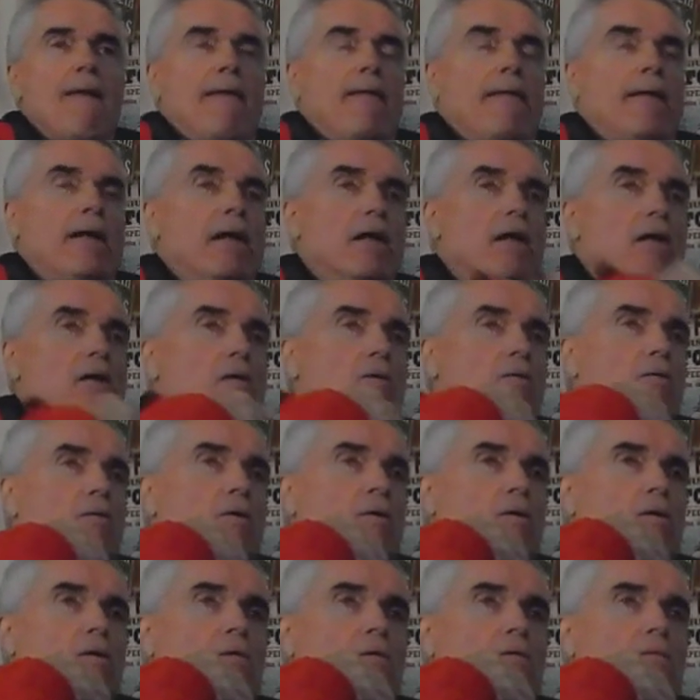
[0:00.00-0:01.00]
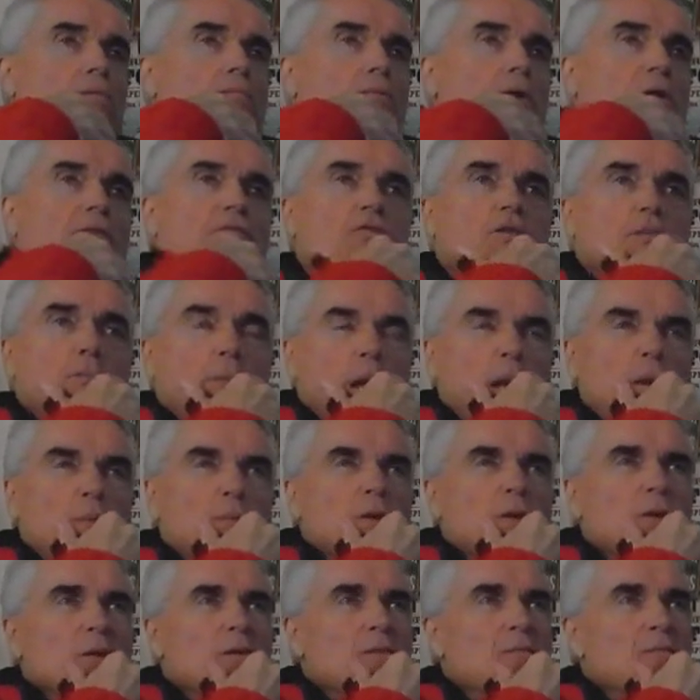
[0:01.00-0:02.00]
Now, but for
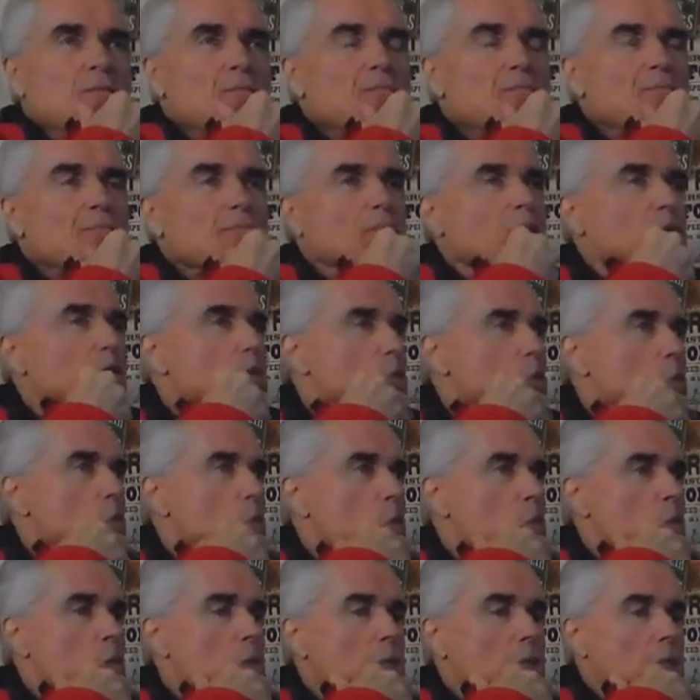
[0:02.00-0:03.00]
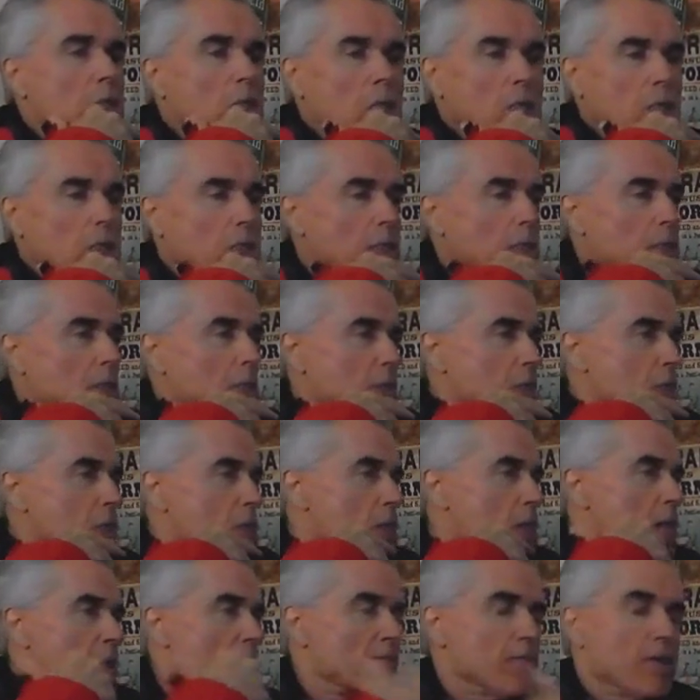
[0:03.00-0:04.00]
people who are, you
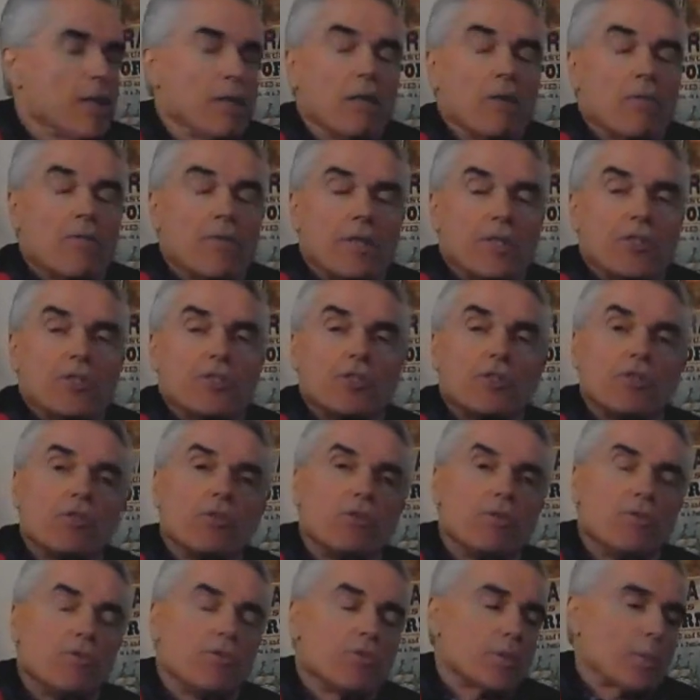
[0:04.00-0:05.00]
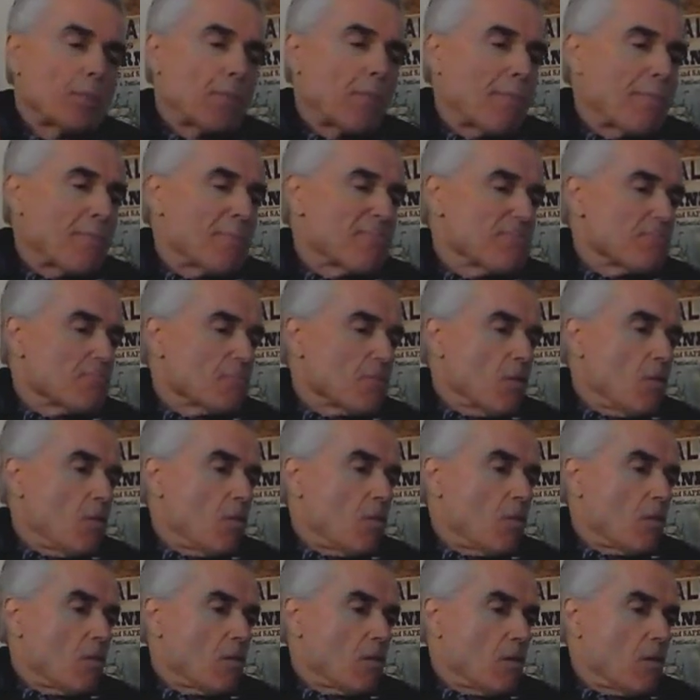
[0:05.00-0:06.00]
know, have health issues
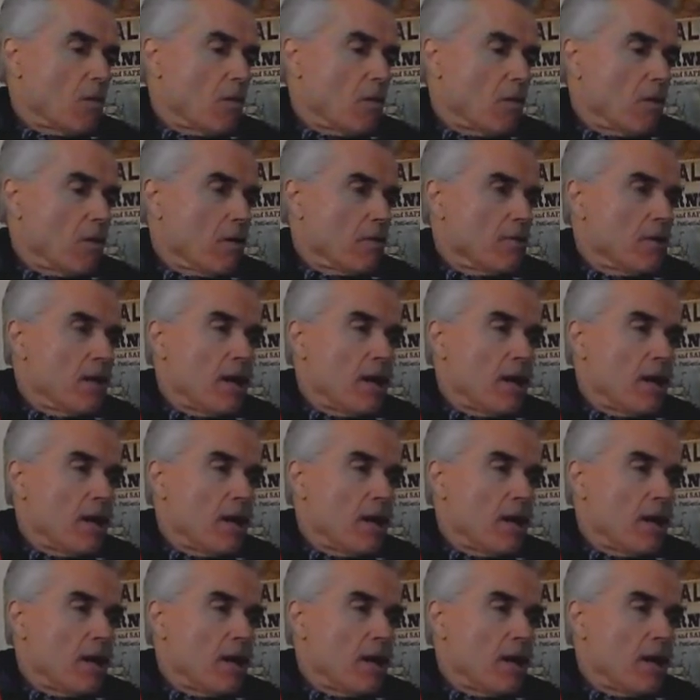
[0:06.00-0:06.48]
or are